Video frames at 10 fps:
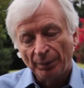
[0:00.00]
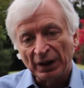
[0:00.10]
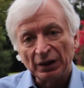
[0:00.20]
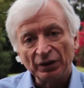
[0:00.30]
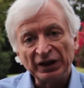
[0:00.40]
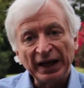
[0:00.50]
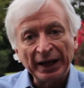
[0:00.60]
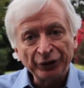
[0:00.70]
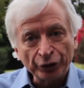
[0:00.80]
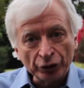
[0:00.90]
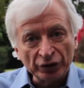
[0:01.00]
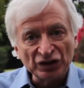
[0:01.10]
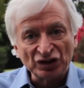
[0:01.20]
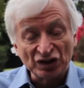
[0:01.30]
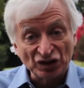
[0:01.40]
But the
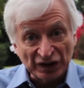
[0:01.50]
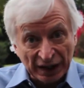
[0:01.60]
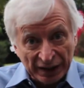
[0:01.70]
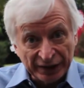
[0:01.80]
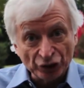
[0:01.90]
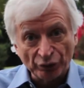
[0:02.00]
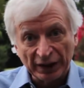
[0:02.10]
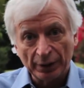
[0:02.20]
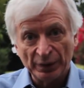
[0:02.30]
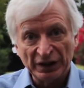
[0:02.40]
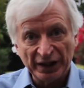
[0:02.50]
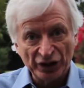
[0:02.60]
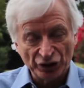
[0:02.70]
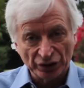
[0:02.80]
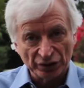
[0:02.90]
Endocrine Society's
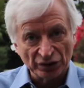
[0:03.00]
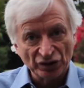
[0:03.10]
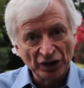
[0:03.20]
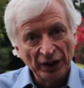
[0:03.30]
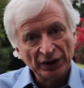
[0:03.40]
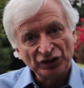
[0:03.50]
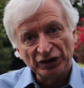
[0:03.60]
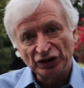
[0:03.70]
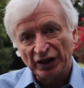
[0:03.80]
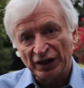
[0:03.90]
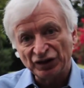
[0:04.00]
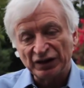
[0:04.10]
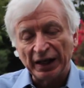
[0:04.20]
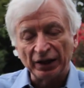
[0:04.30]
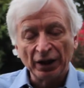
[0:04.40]
recommendations suggest
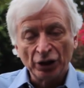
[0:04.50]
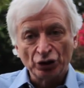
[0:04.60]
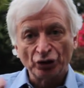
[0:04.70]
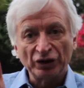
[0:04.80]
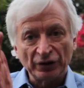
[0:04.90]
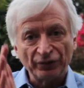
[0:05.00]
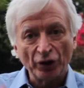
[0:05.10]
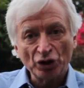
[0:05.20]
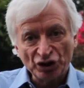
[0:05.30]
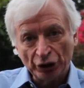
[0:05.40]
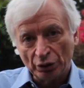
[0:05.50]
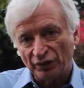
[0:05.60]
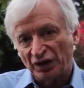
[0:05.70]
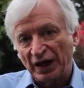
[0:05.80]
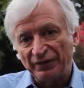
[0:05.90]
that during the first year
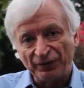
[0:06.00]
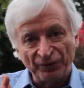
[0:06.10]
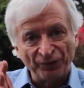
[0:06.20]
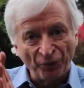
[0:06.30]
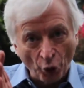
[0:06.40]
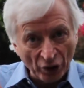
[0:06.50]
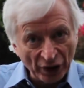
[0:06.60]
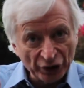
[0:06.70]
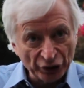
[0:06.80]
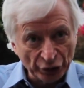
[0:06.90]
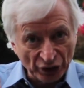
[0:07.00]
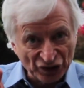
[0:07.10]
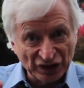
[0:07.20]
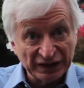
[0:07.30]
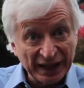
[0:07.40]
of life, 400
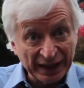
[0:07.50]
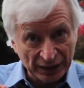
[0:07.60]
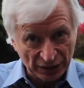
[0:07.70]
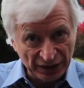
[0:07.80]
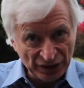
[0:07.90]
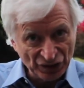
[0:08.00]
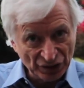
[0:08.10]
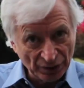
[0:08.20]
units a day at least,